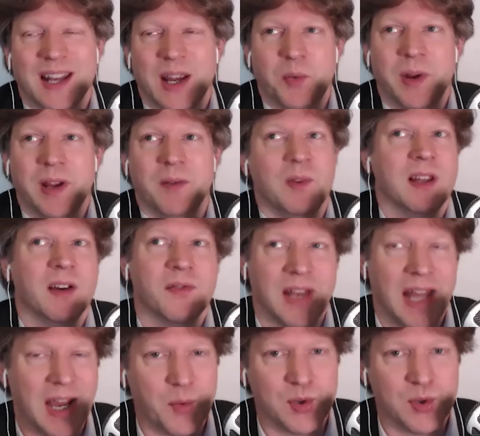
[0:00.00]
You know, we love
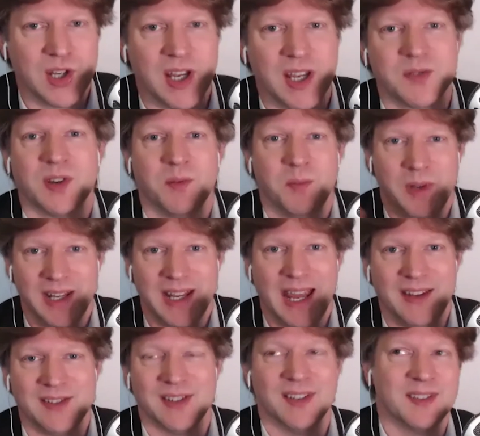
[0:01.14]
languages, we're
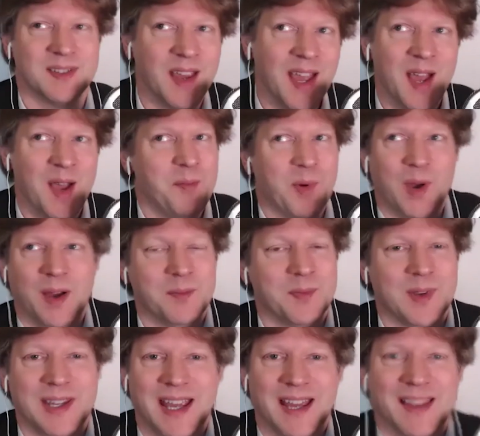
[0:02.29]
communicators,
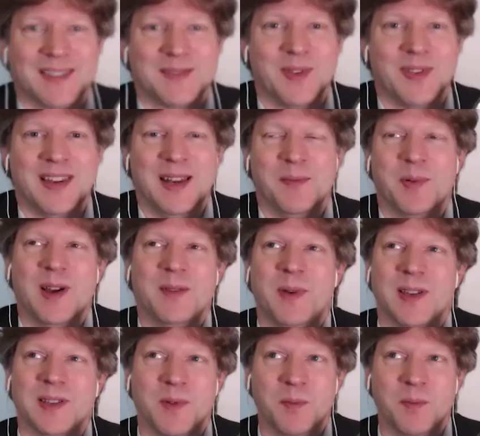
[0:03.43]
but yeah, that's one thing that bypassed me.